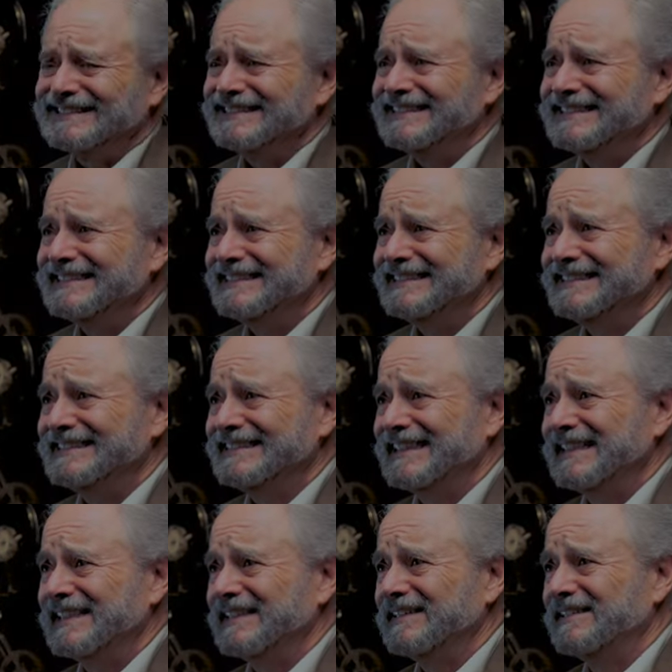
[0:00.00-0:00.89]
Is
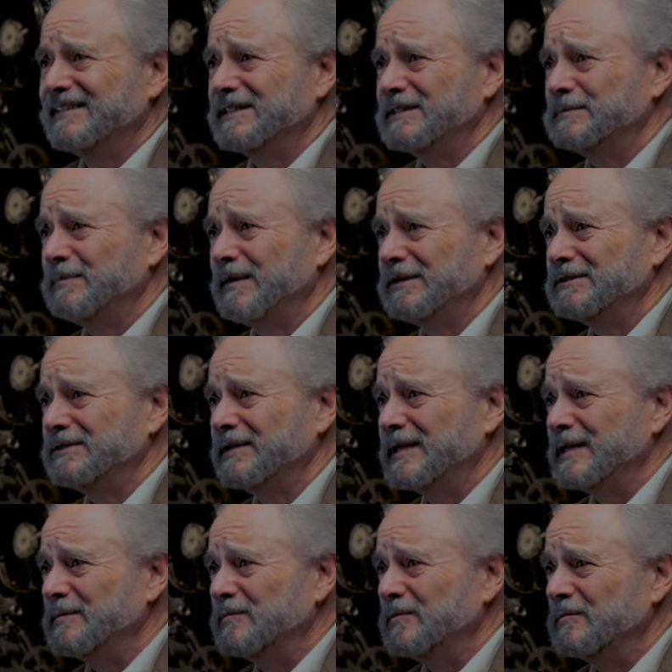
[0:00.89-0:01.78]
there a special
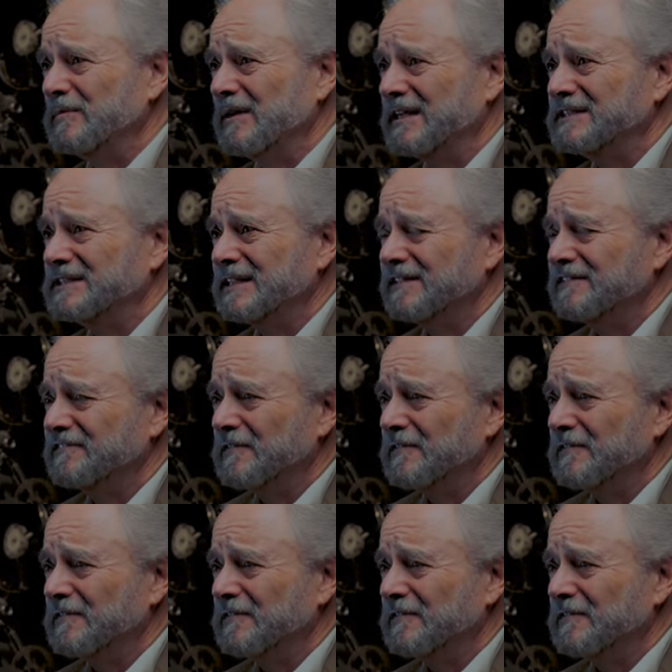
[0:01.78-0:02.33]
Hebrew blessing